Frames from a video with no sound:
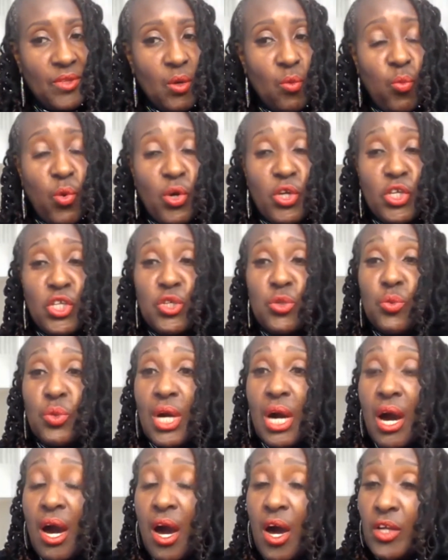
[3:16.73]
What you
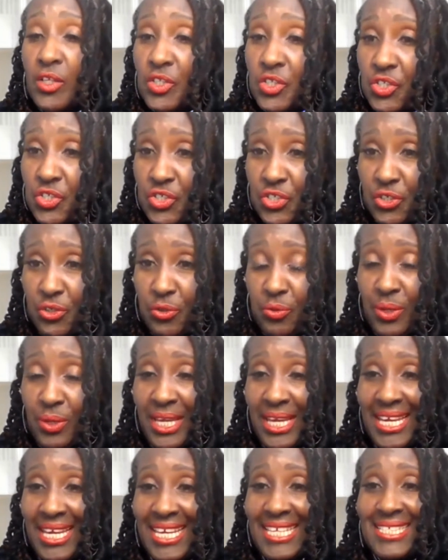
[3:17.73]
can't do
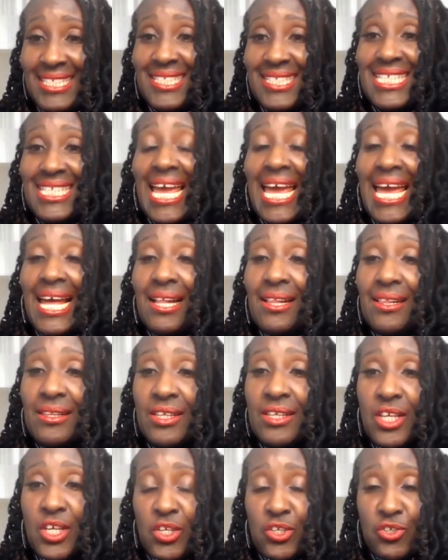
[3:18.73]
is
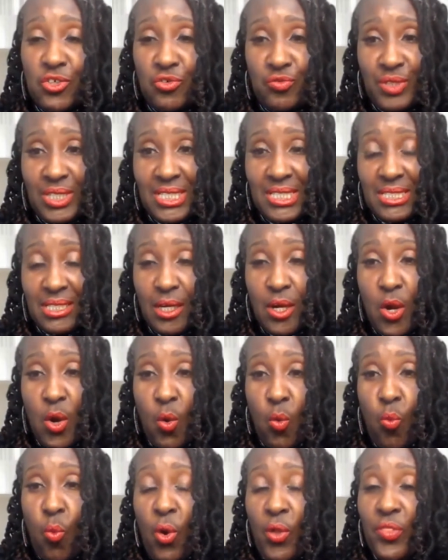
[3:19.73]
tell your reader
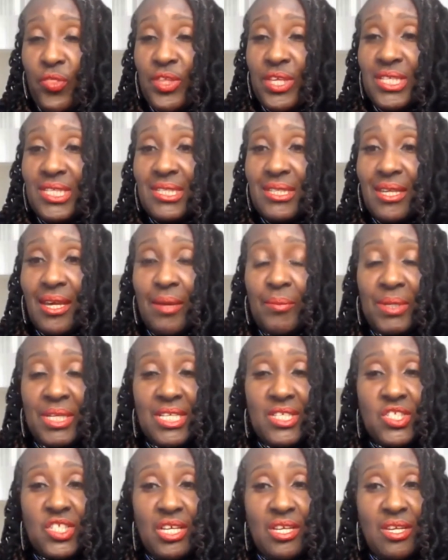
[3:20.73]
what the
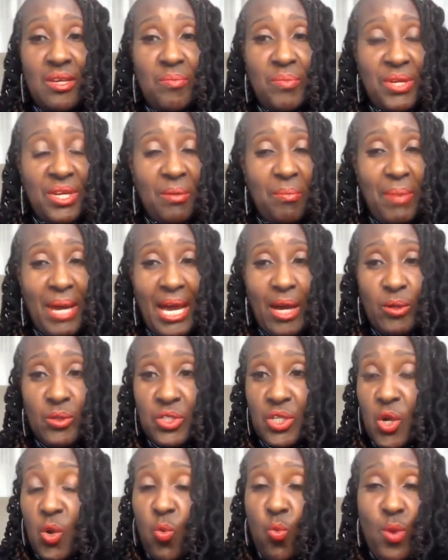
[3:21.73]
assignment is going to be about
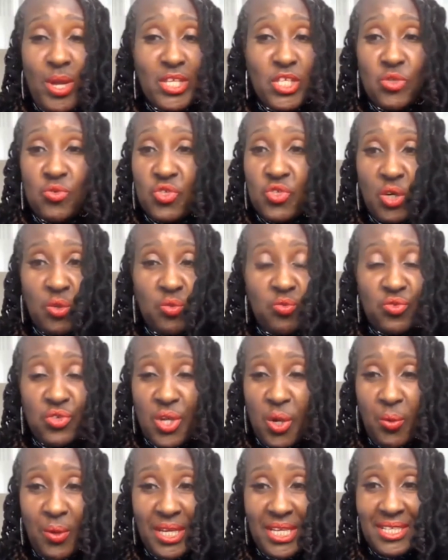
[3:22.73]
when you don't
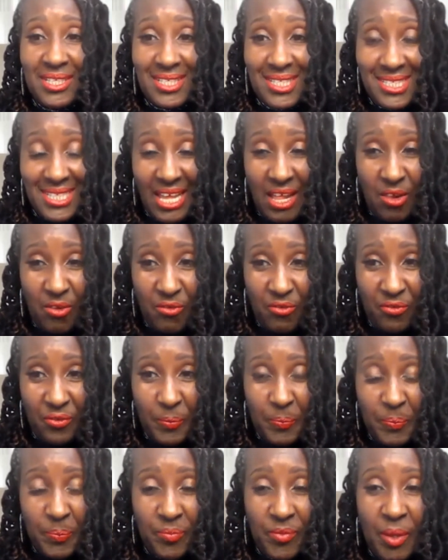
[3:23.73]
know it yourself.
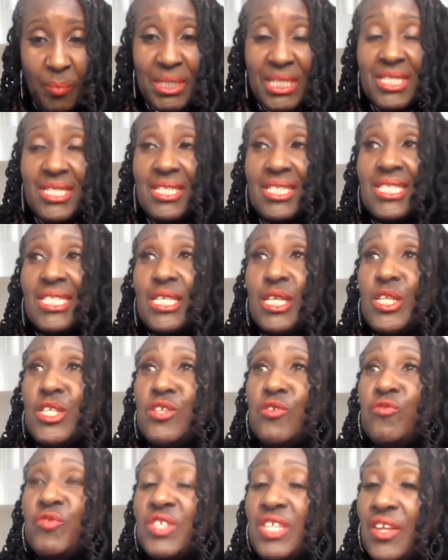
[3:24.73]
Because until
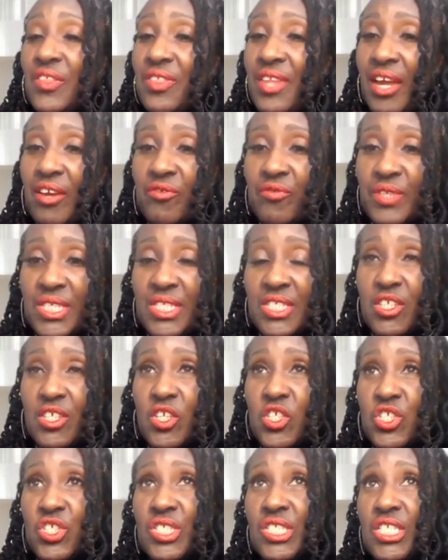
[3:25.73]
you've done that
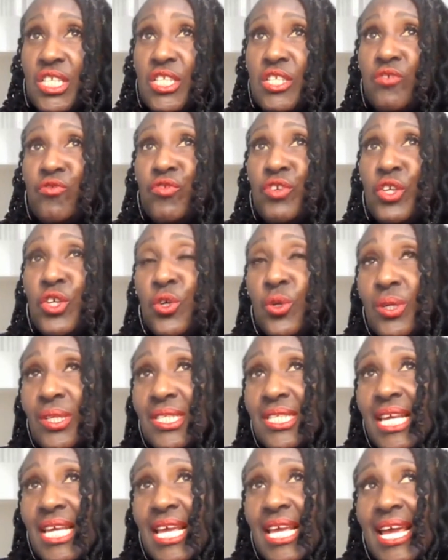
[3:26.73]
research, until you've
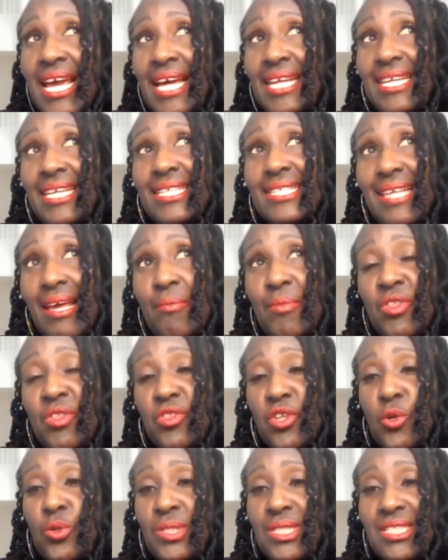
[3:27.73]
looked and
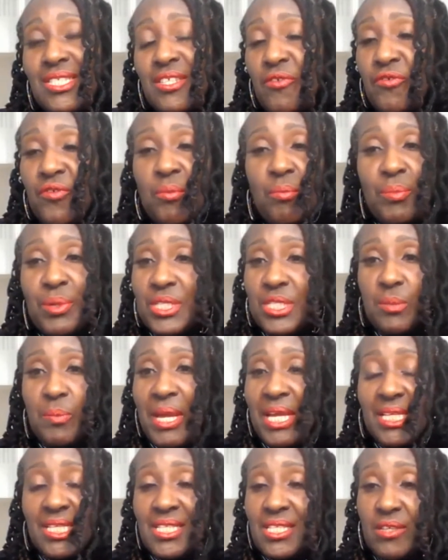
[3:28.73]
examined those different
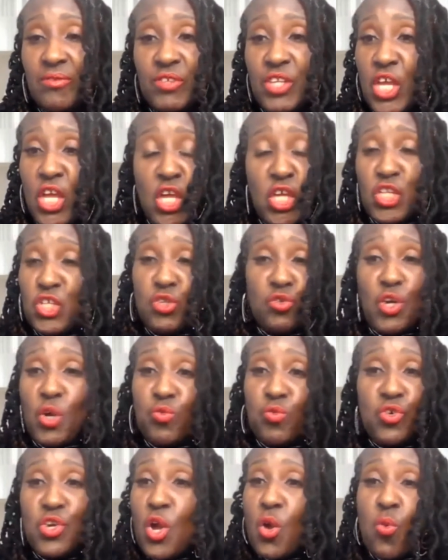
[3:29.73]
perspectives, you
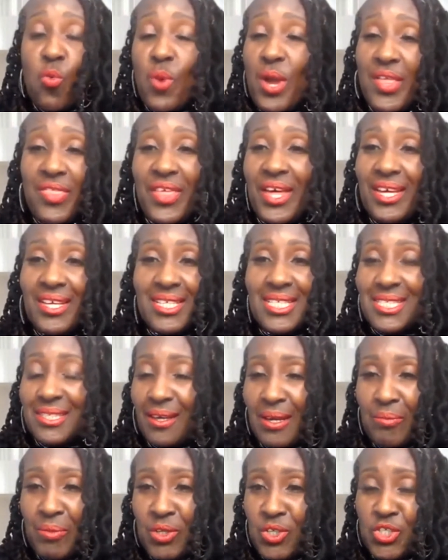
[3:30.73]
don't know where that
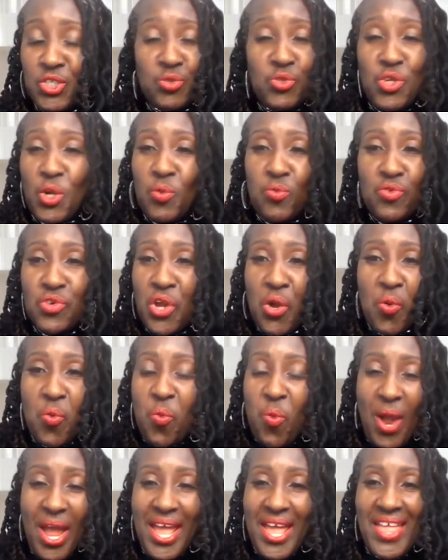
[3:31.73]
assignment, you don't know
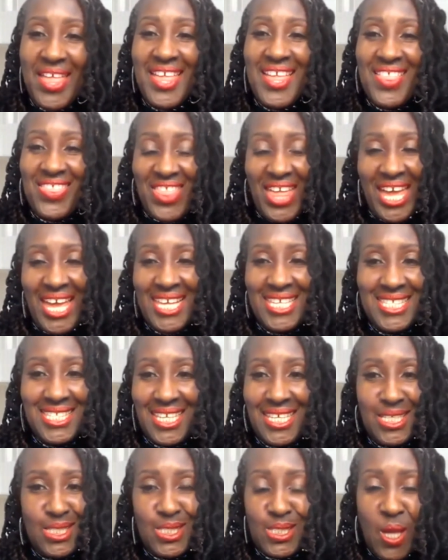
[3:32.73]
where that
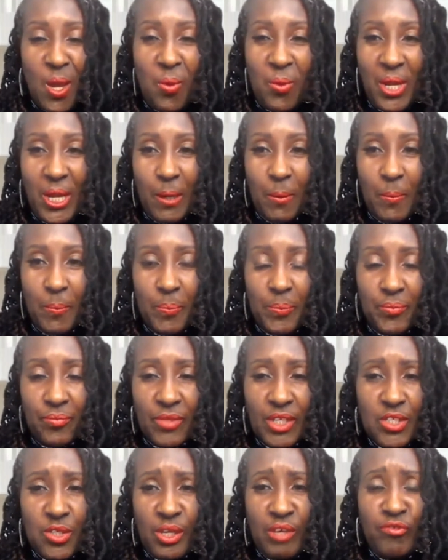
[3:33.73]
essay is going.
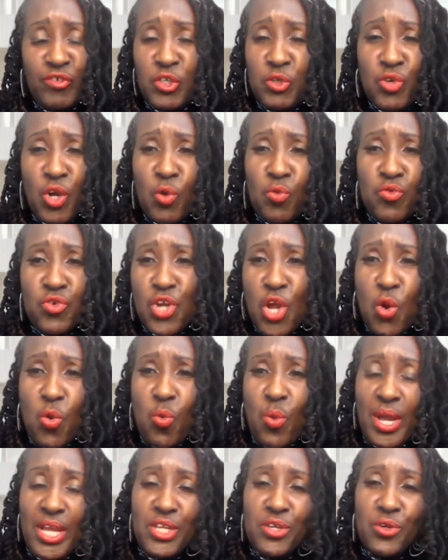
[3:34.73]
So if you don't know
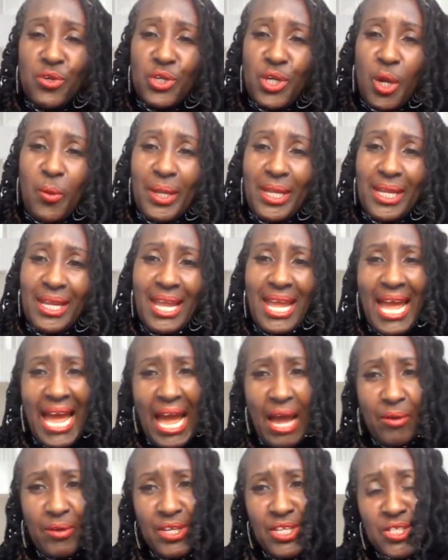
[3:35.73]
where you're going,
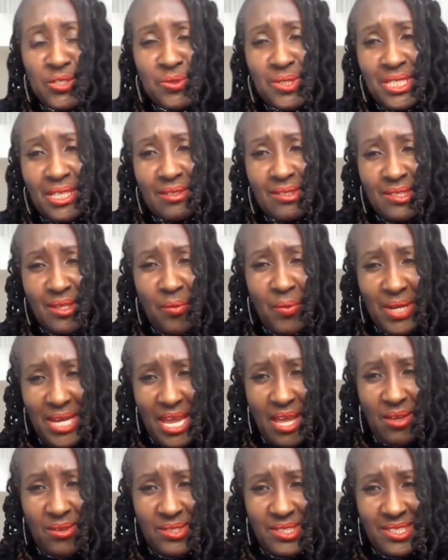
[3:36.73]
how can you tell someone
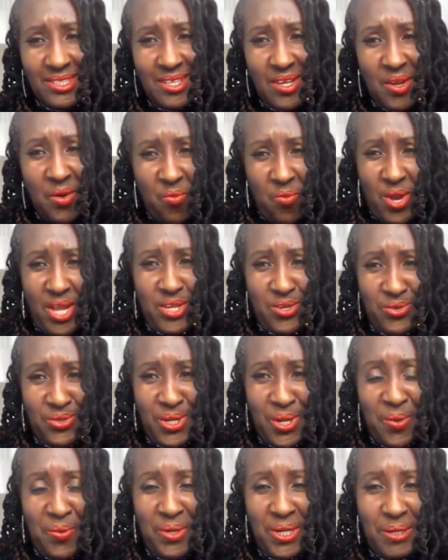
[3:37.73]
else where you're
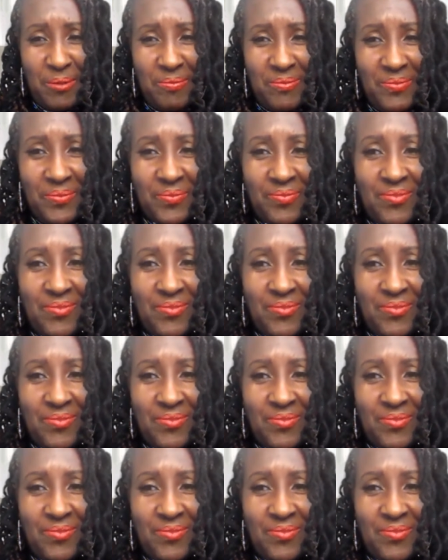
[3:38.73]
going?